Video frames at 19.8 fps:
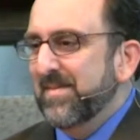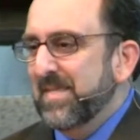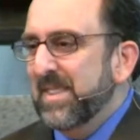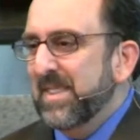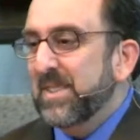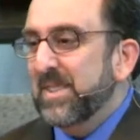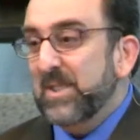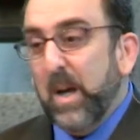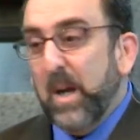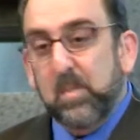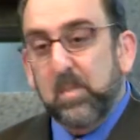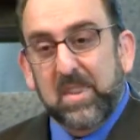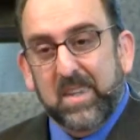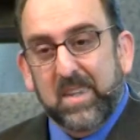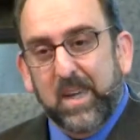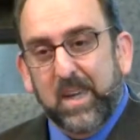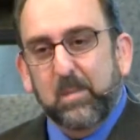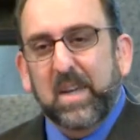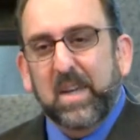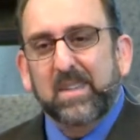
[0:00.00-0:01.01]
Stop and
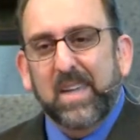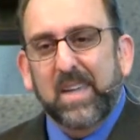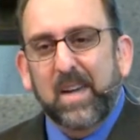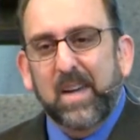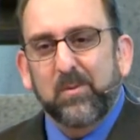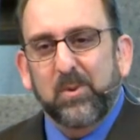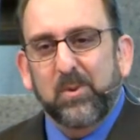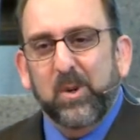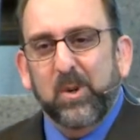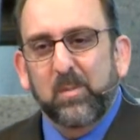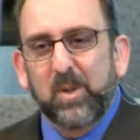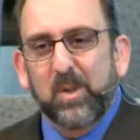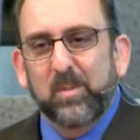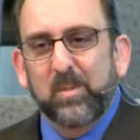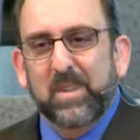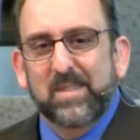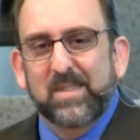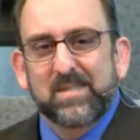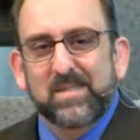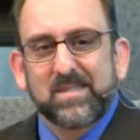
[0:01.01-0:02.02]
think about that for a
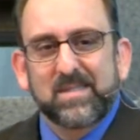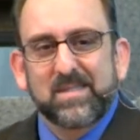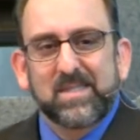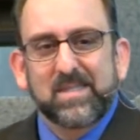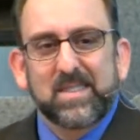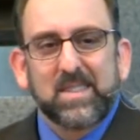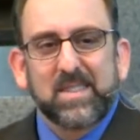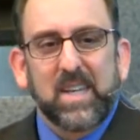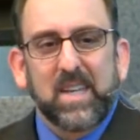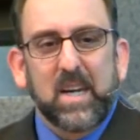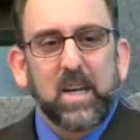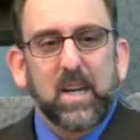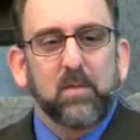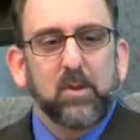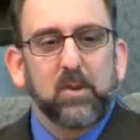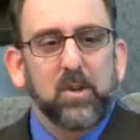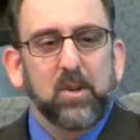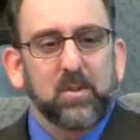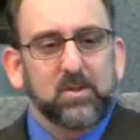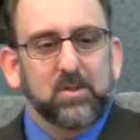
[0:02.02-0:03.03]
moment. Any of
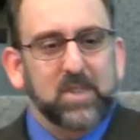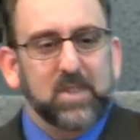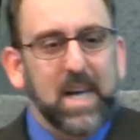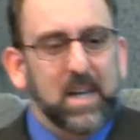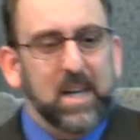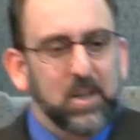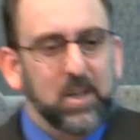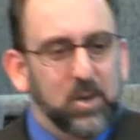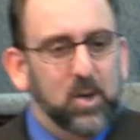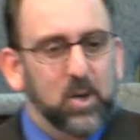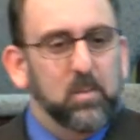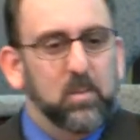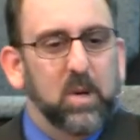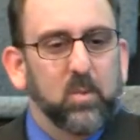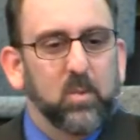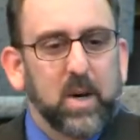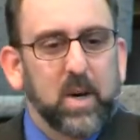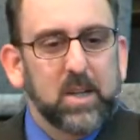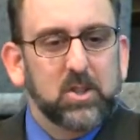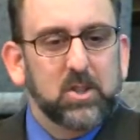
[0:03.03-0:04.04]
you who have sat at home and
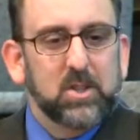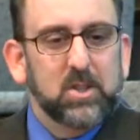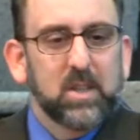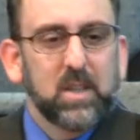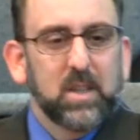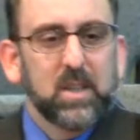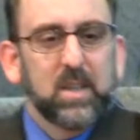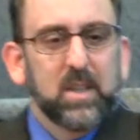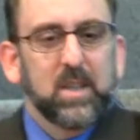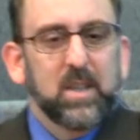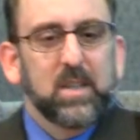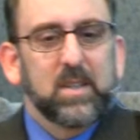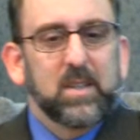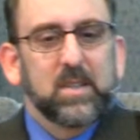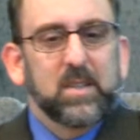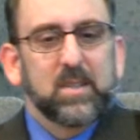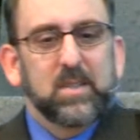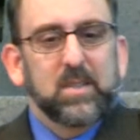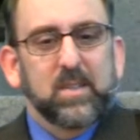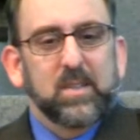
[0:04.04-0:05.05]
watched
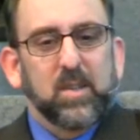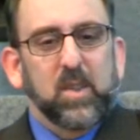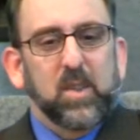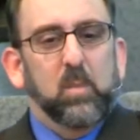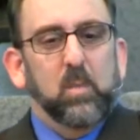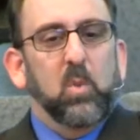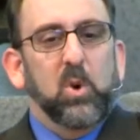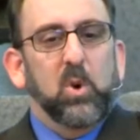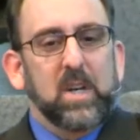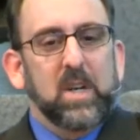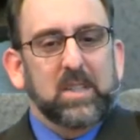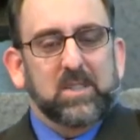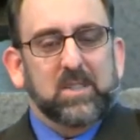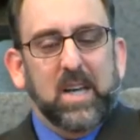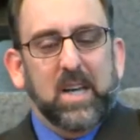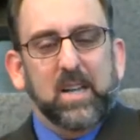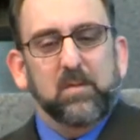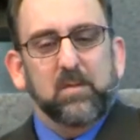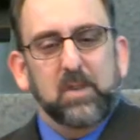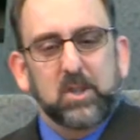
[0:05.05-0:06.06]
the morning
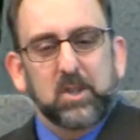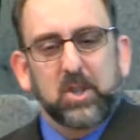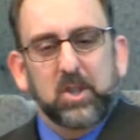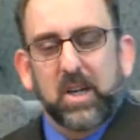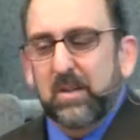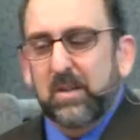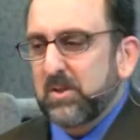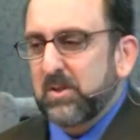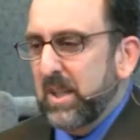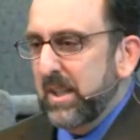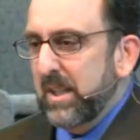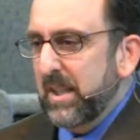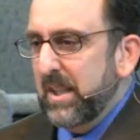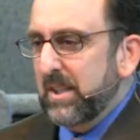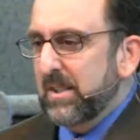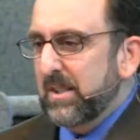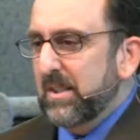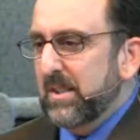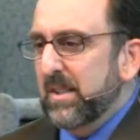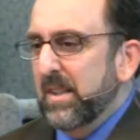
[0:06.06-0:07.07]
television have seen
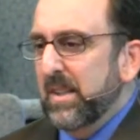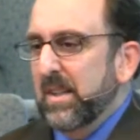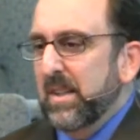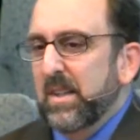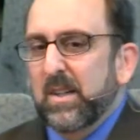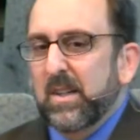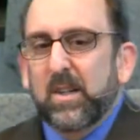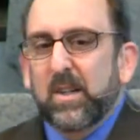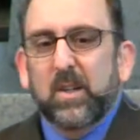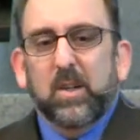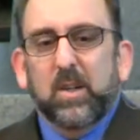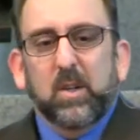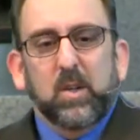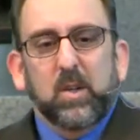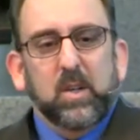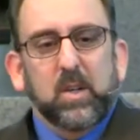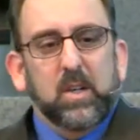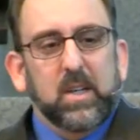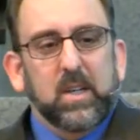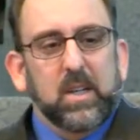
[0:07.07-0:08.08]
these
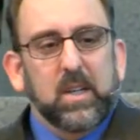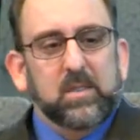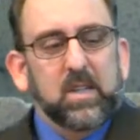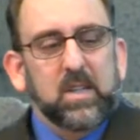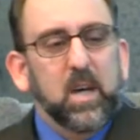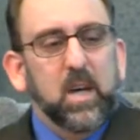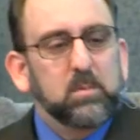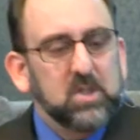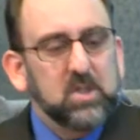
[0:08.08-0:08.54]
attempts